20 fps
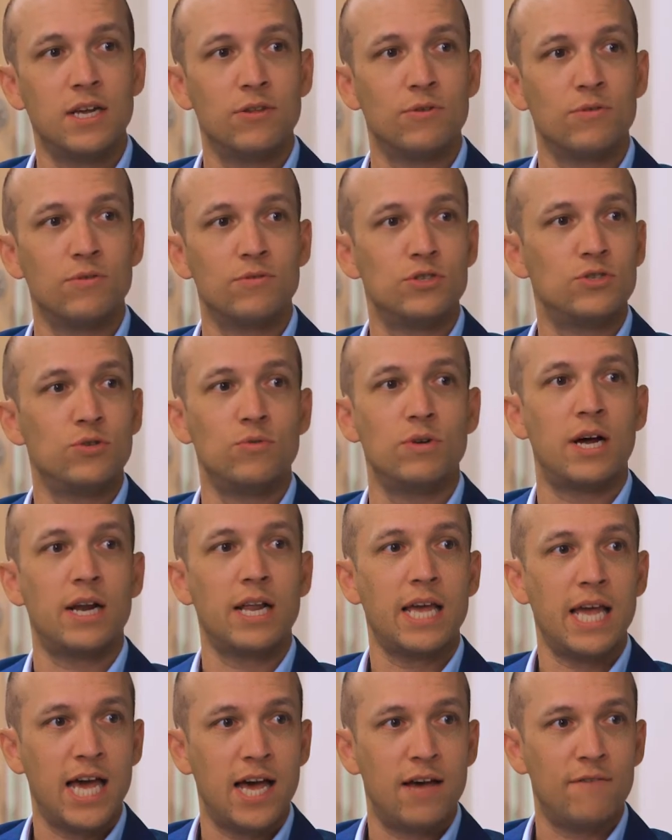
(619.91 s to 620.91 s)
either do not
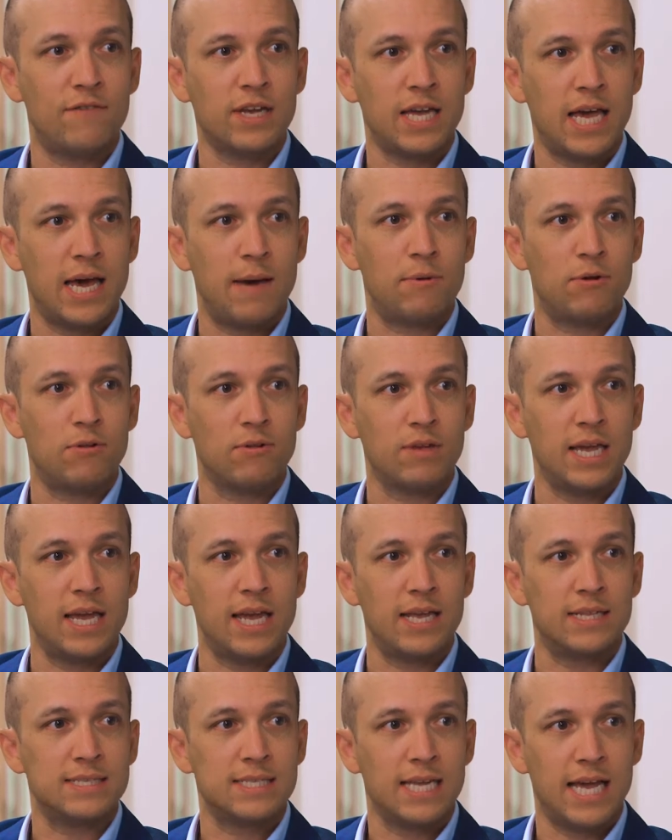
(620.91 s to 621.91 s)
have a capital
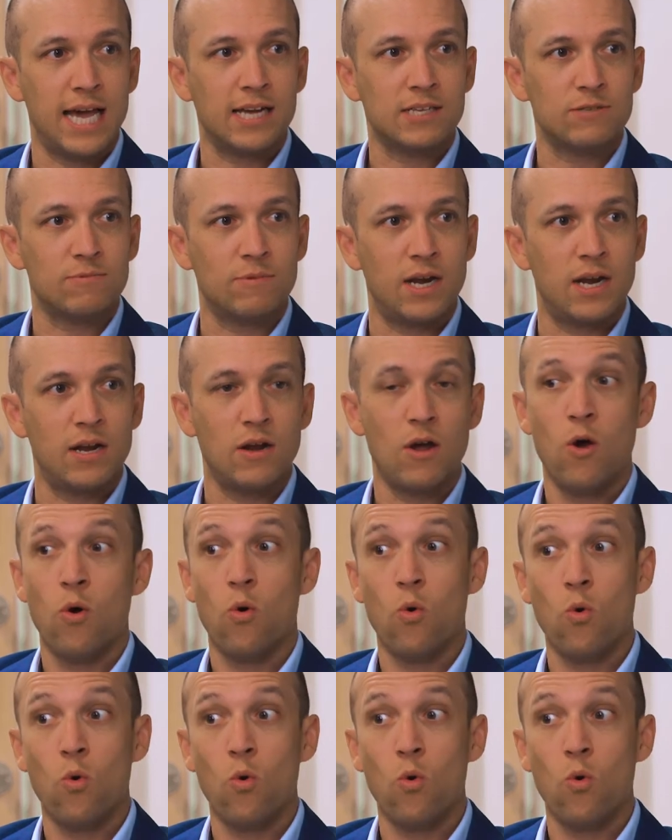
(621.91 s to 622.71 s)
gains tax rate,